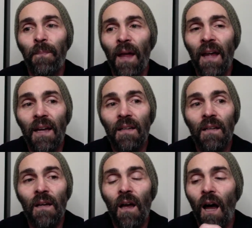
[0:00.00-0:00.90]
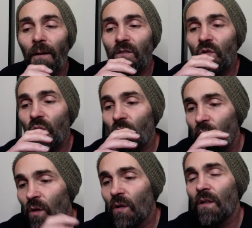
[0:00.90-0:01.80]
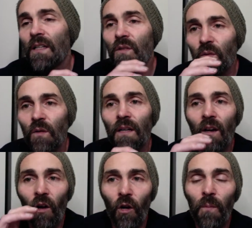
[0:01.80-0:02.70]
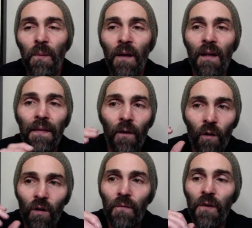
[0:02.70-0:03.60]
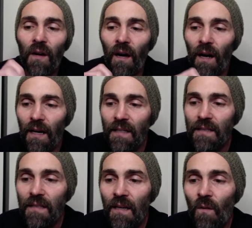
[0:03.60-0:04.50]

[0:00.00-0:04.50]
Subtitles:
And I truly hope that all of you guys,